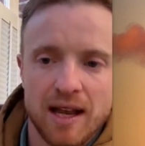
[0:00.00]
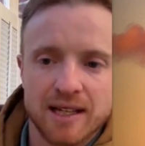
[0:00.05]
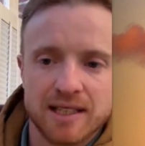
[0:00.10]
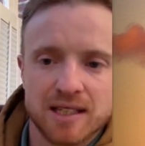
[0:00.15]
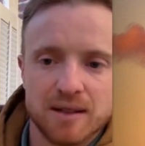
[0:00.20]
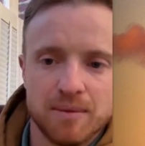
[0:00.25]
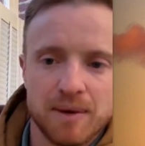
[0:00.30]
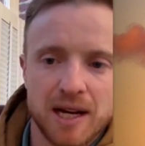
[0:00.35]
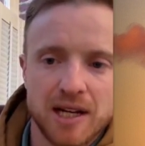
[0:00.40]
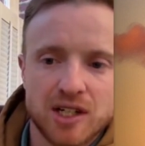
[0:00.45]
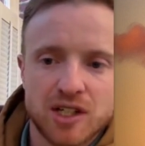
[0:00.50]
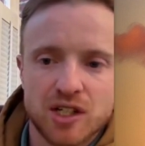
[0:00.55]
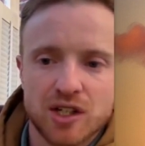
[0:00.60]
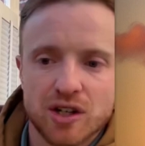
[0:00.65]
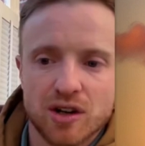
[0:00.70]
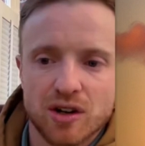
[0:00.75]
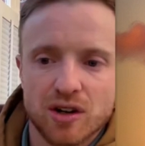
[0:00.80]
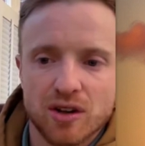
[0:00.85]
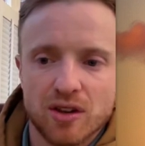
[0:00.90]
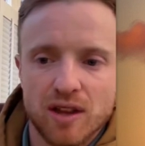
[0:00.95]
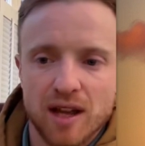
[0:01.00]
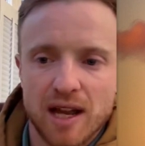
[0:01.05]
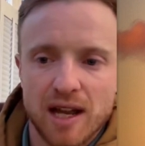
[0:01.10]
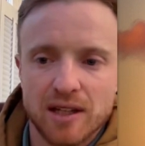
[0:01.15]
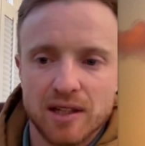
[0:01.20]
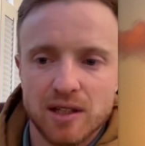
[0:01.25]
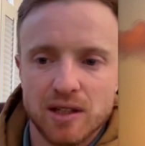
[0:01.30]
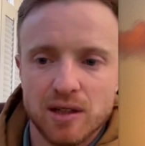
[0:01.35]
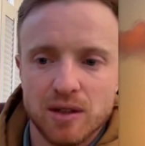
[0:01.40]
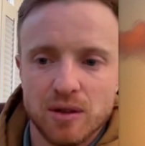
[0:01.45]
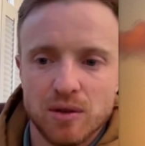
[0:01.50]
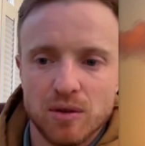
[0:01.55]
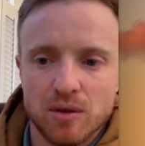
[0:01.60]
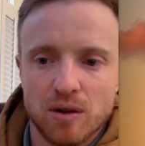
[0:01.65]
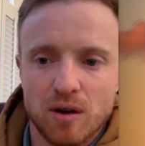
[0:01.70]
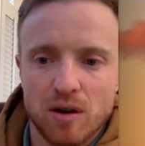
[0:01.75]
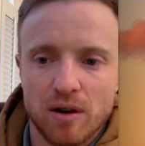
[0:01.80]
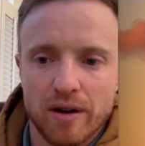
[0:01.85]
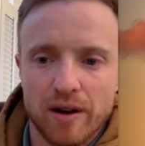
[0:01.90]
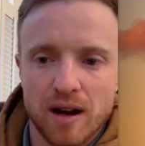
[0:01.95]
It has to make sure that
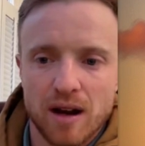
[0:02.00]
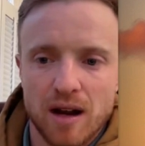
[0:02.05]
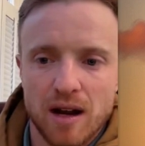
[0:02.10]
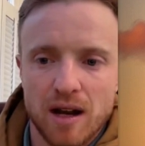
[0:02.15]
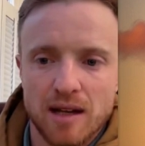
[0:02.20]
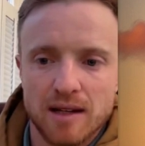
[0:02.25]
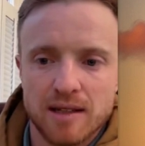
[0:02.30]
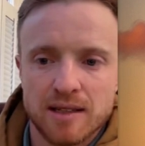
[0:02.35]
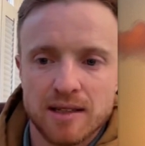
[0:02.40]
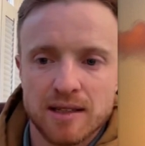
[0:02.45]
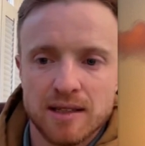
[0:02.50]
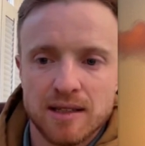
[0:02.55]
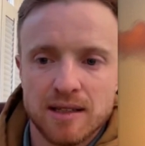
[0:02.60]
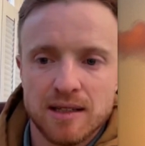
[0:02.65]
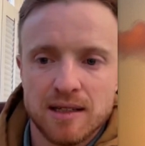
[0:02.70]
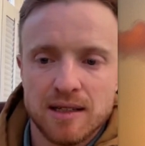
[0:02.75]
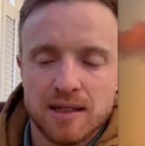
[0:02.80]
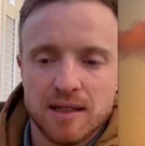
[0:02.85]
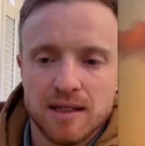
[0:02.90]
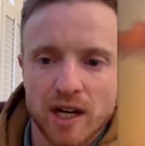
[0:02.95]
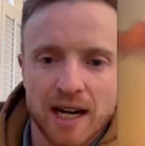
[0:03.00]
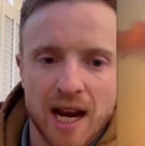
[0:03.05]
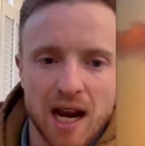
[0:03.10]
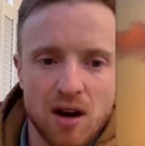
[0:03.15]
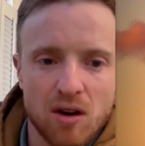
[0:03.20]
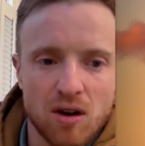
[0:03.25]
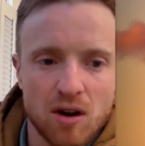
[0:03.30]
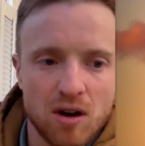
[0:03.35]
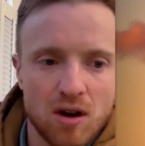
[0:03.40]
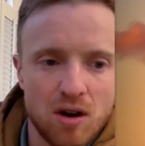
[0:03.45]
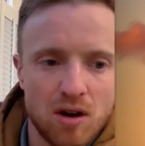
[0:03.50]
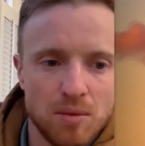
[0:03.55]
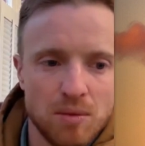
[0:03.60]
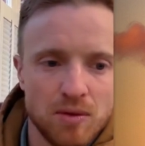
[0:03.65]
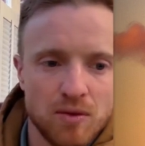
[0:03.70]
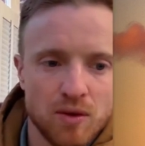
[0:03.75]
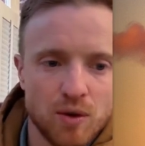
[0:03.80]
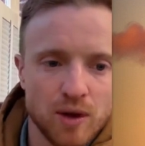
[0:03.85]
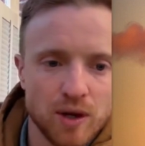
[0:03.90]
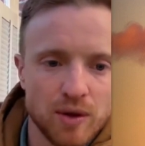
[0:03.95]
you are not drinking
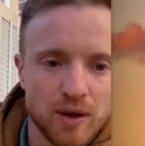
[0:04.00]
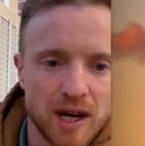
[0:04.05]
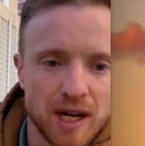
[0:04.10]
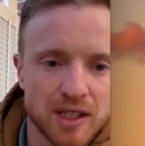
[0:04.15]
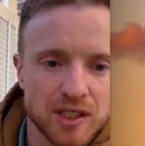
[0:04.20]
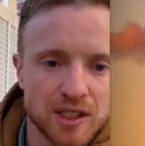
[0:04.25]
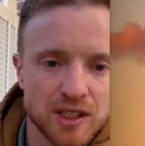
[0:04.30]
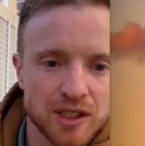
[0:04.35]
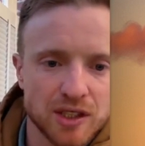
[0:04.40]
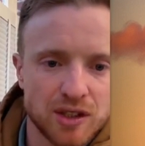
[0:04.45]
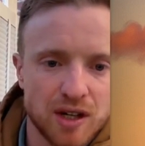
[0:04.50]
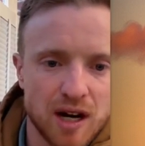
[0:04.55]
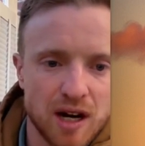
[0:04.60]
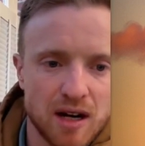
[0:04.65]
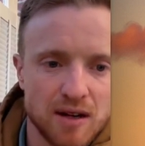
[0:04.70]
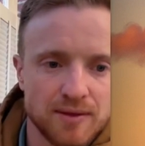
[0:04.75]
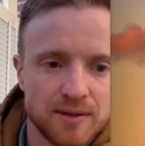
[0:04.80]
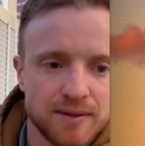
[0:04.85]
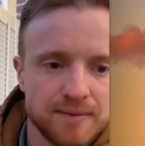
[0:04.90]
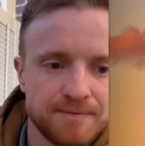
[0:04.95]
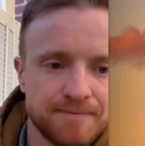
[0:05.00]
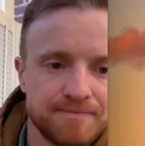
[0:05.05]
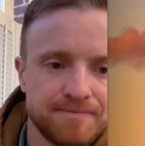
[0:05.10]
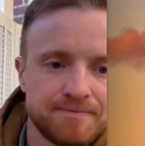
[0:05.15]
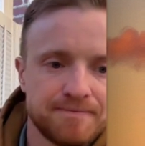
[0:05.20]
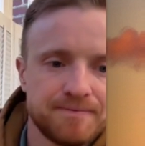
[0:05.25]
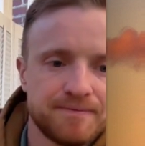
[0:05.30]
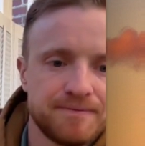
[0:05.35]
alcohol before you actually drive.